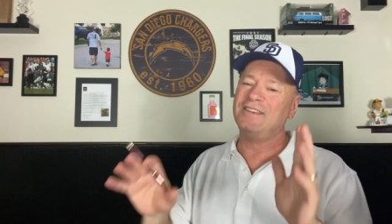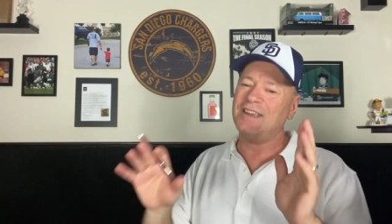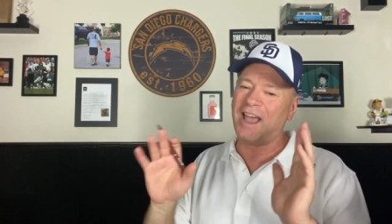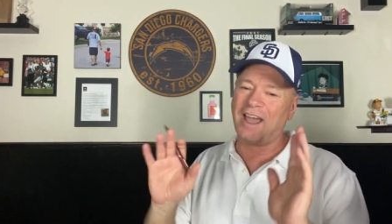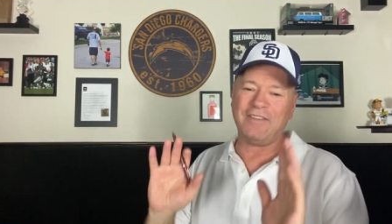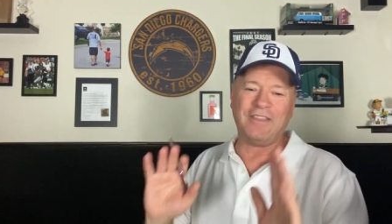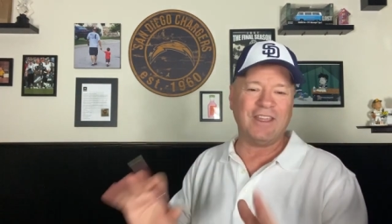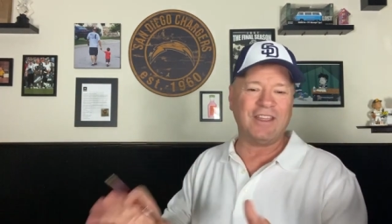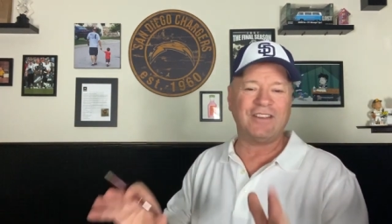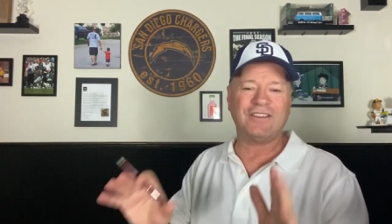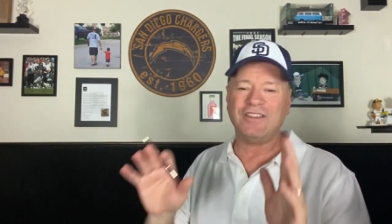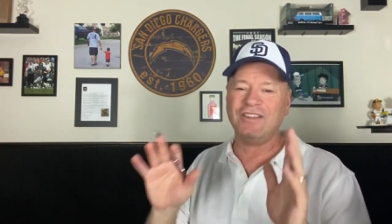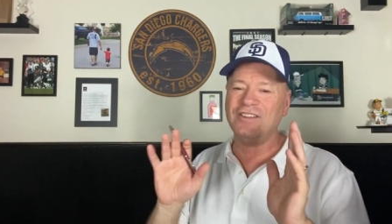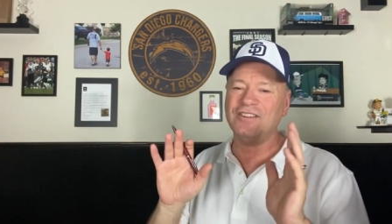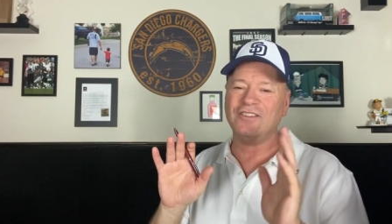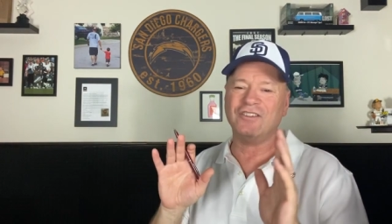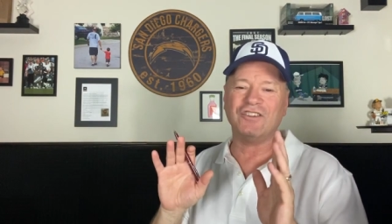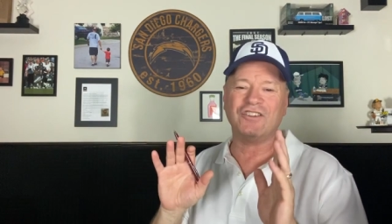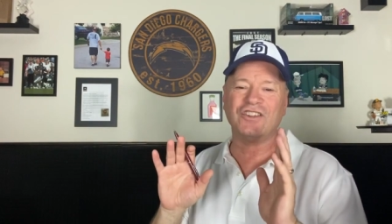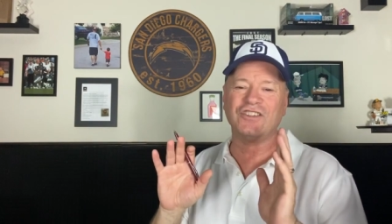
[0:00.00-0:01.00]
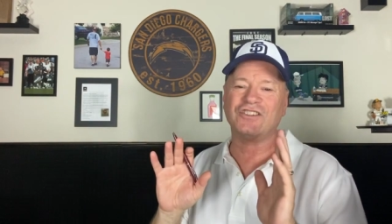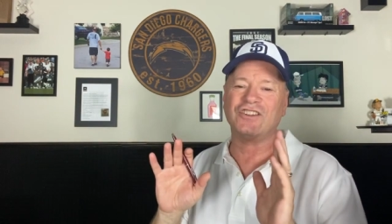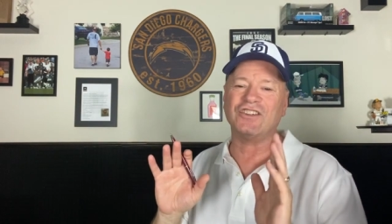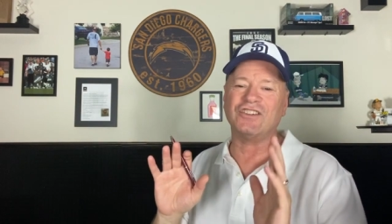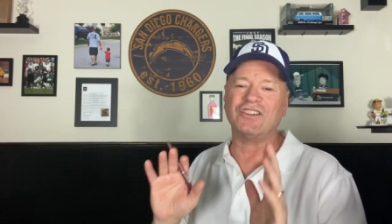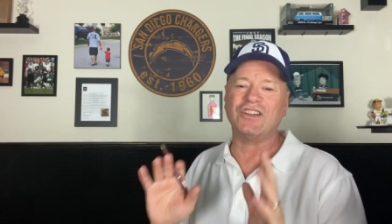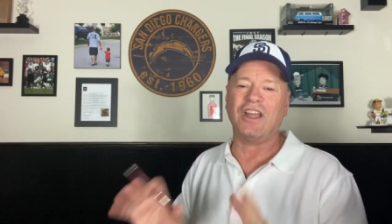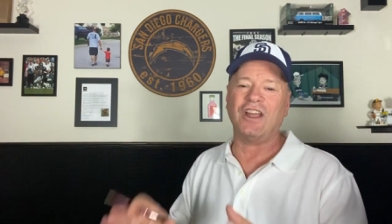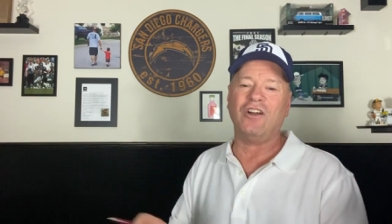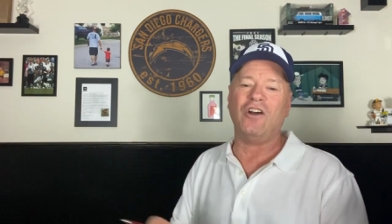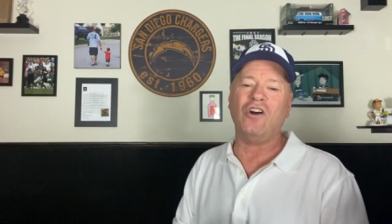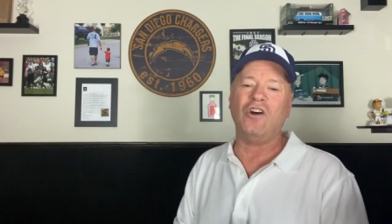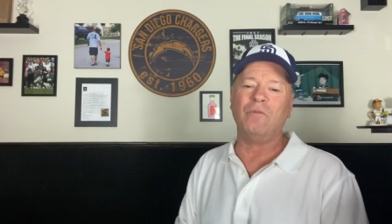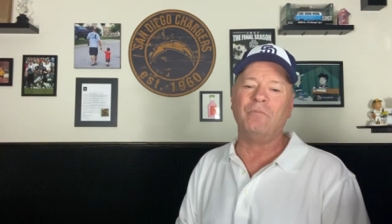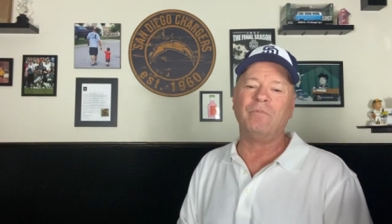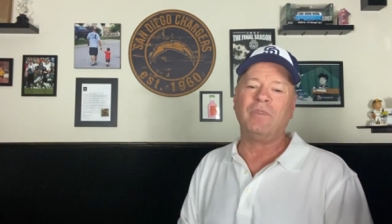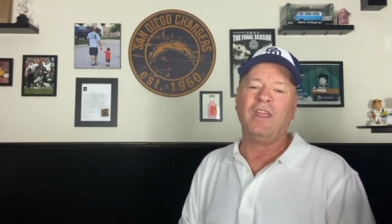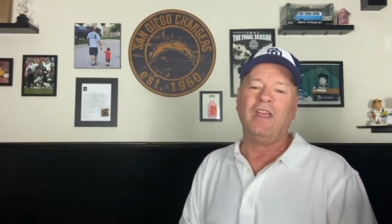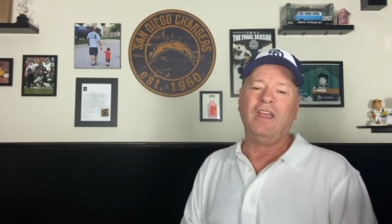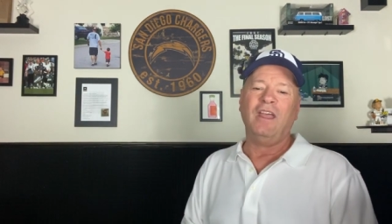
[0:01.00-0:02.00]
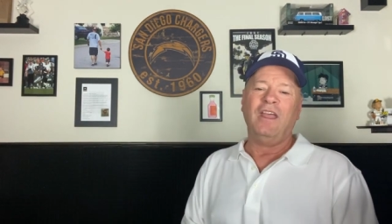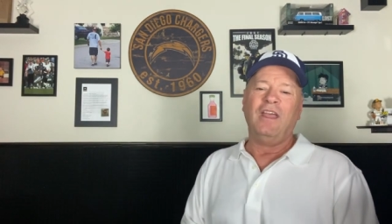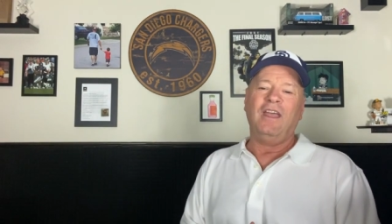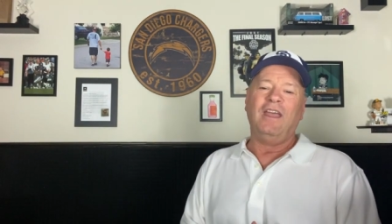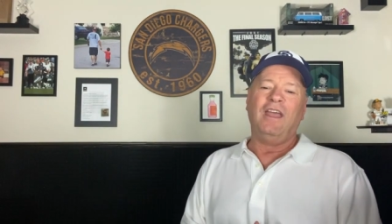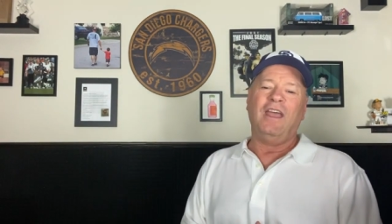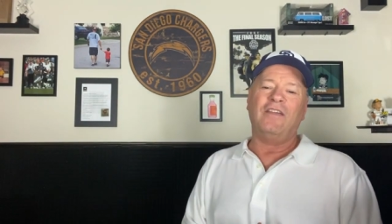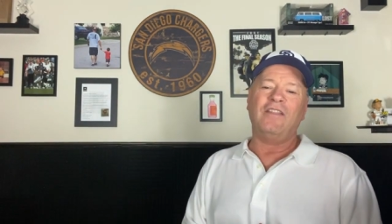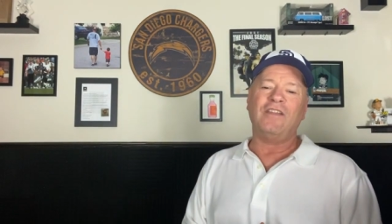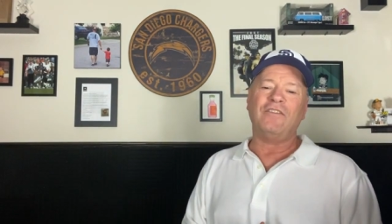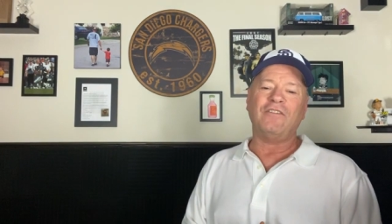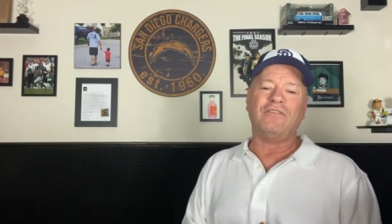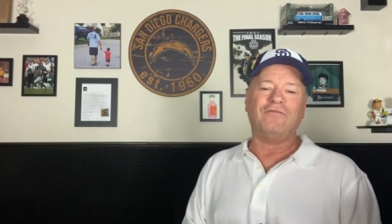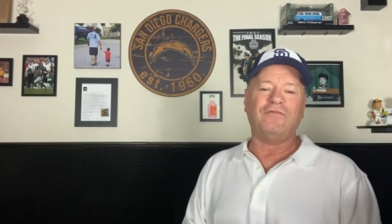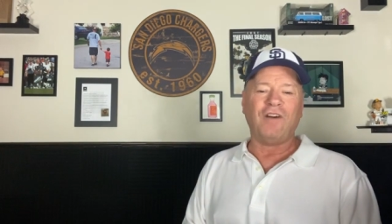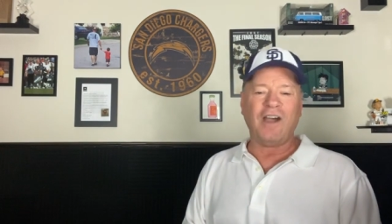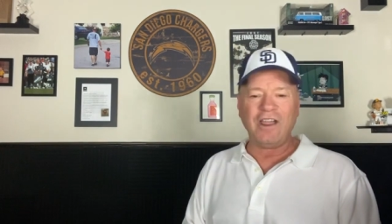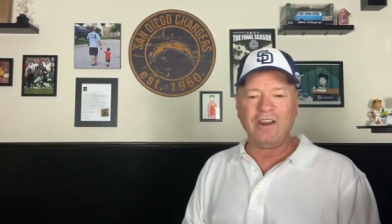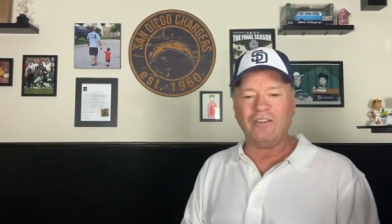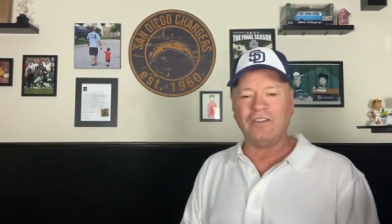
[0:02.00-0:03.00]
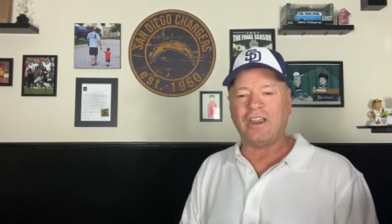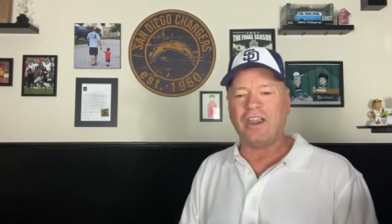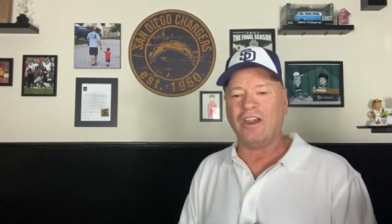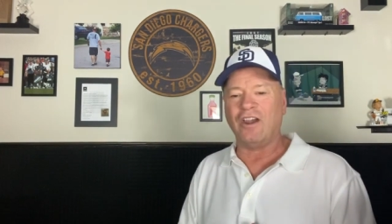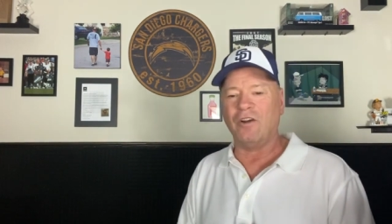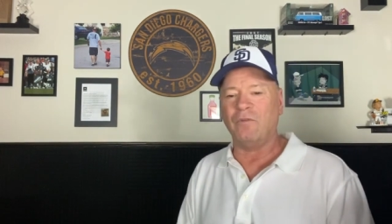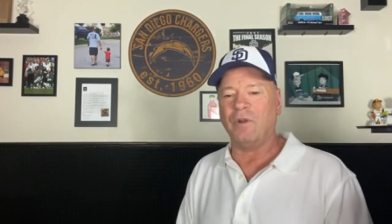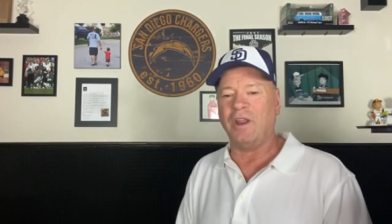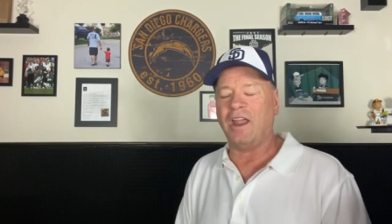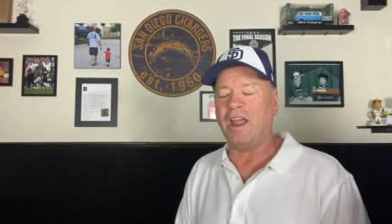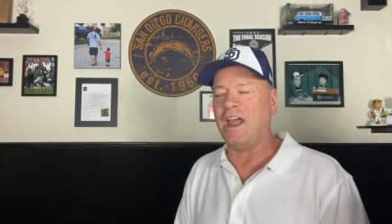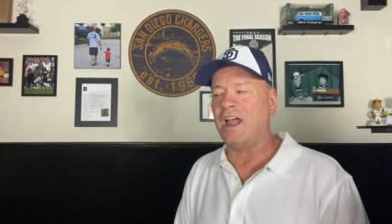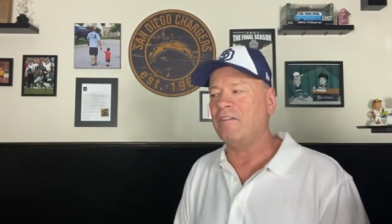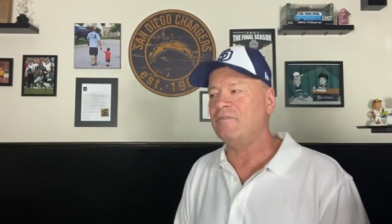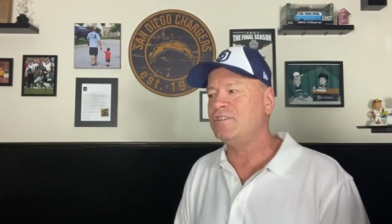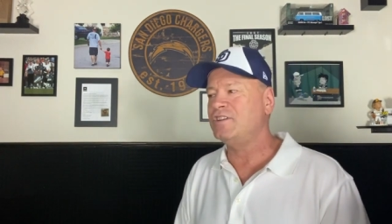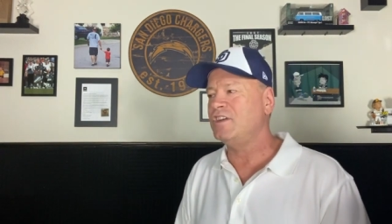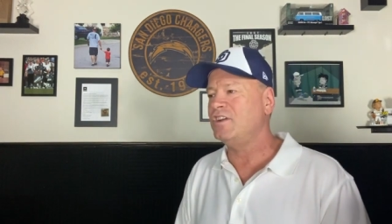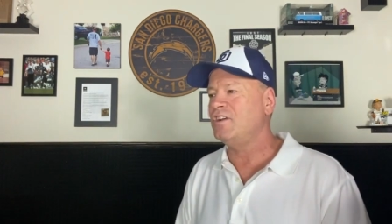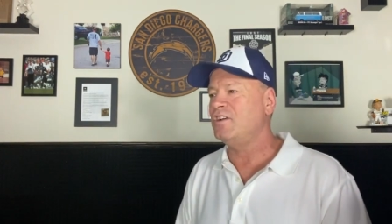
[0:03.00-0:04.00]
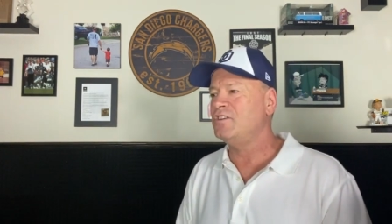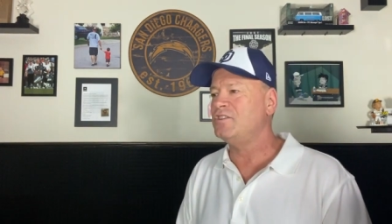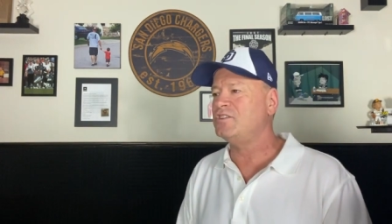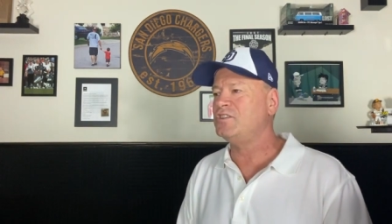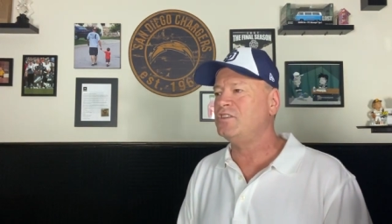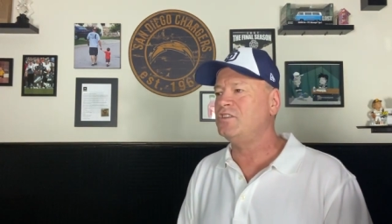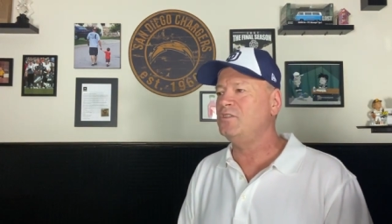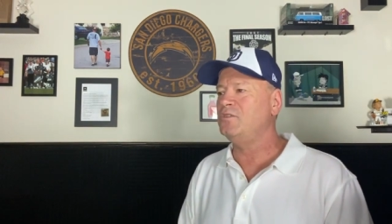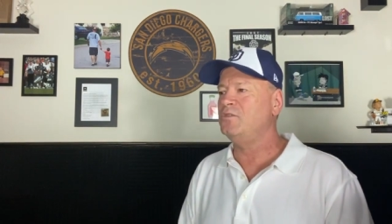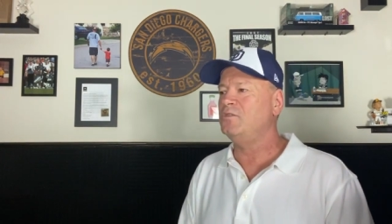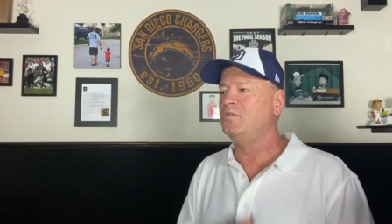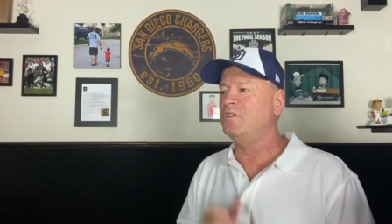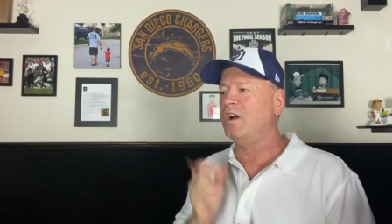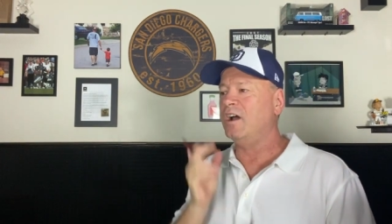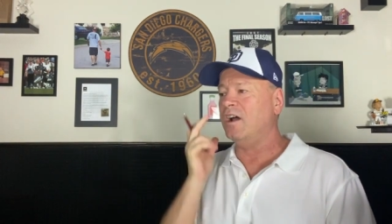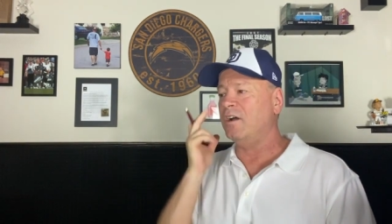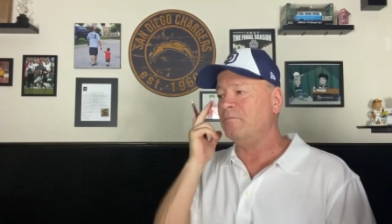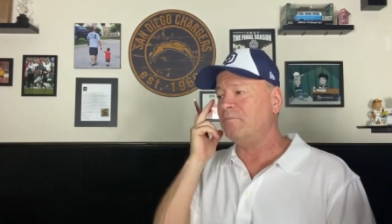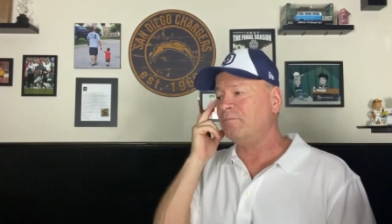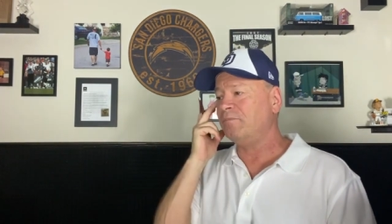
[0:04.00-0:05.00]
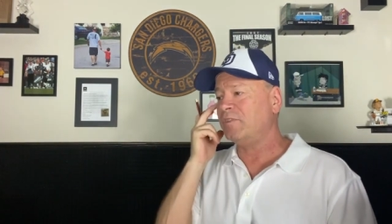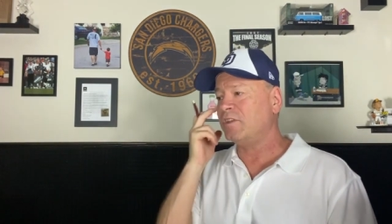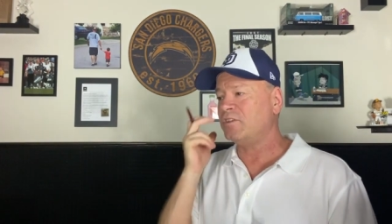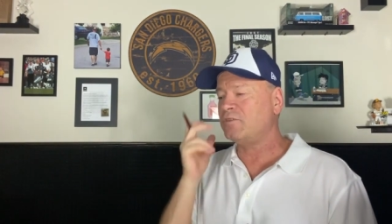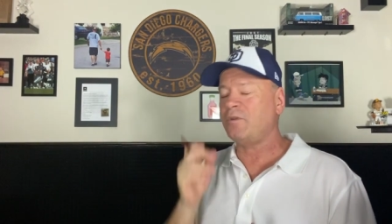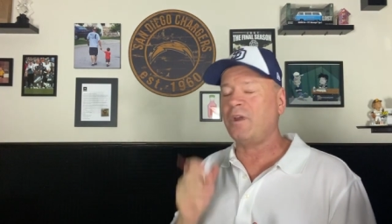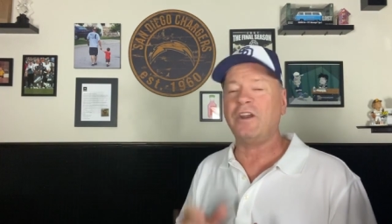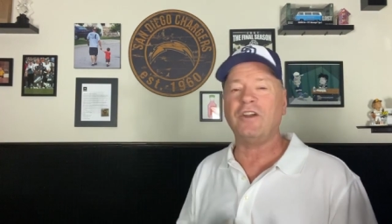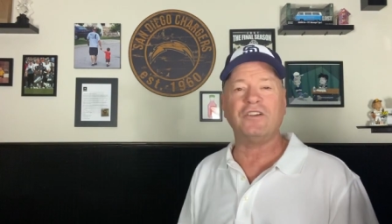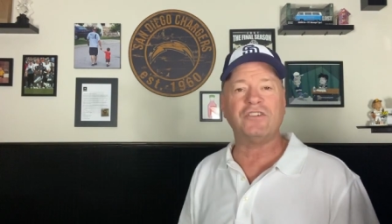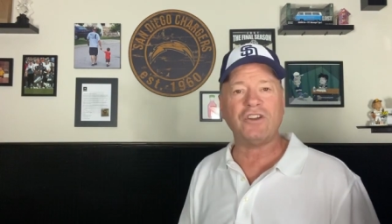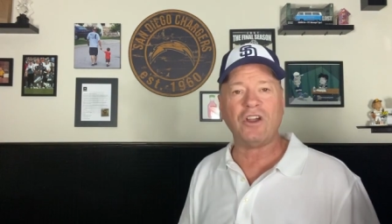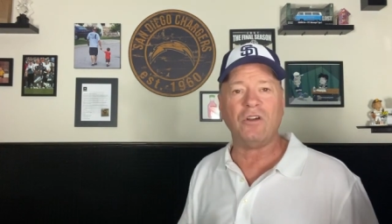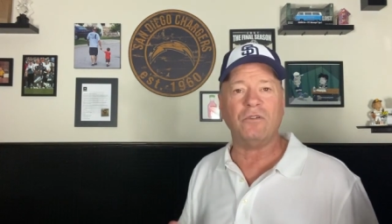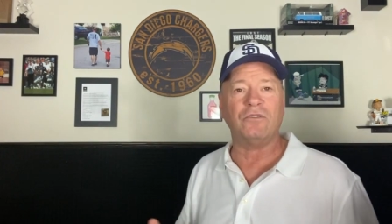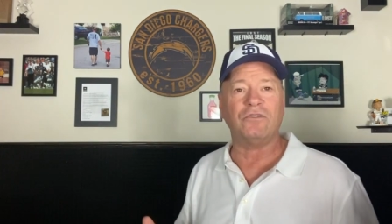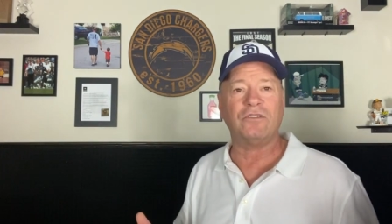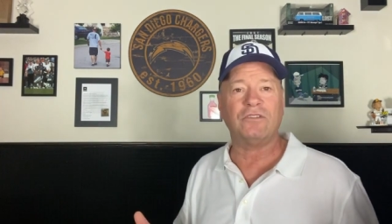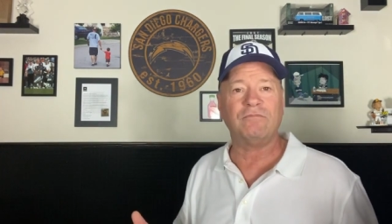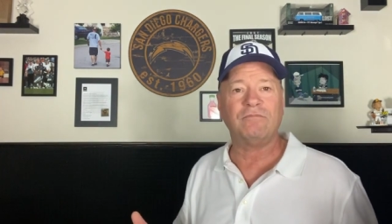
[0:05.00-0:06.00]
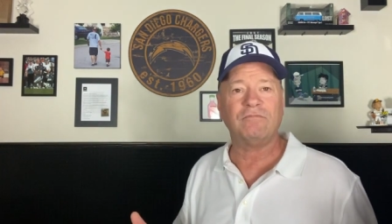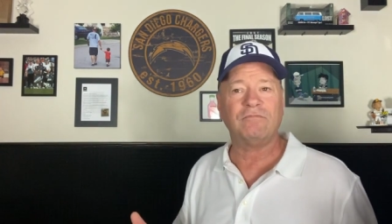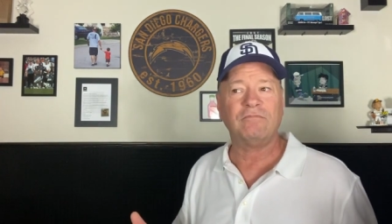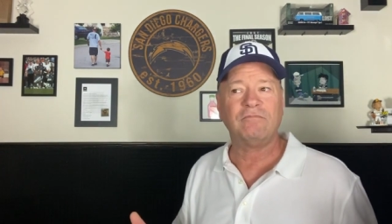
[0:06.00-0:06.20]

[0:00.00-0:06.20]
I think it's easier just to stay home. And then the final Karen we have, she goes to Trader Joe's.